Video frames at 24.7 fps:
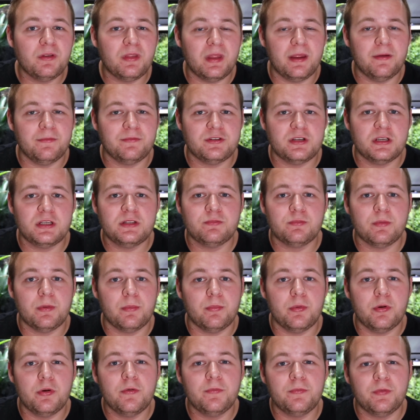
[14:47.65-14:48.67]
they have just
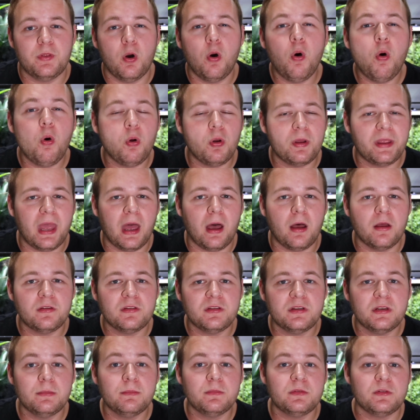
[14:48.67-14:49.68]
removed the whole
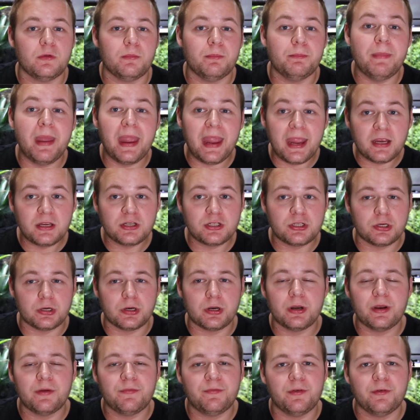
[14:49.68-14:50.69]
calcium, so make
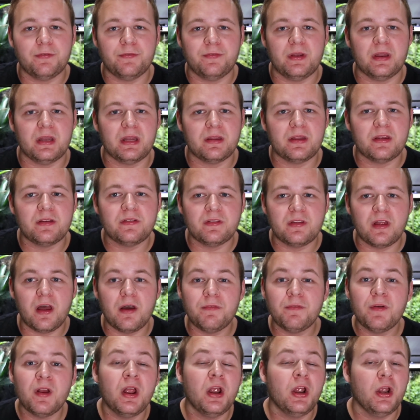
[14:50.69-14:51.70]
sure if you're feeding this
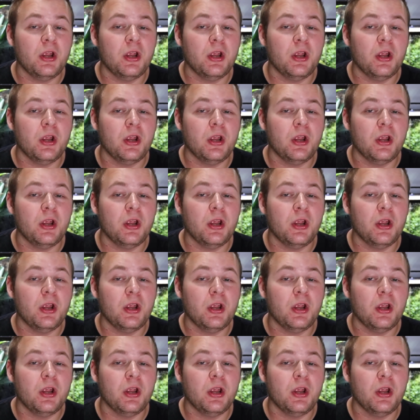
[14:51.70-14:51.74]
stuff,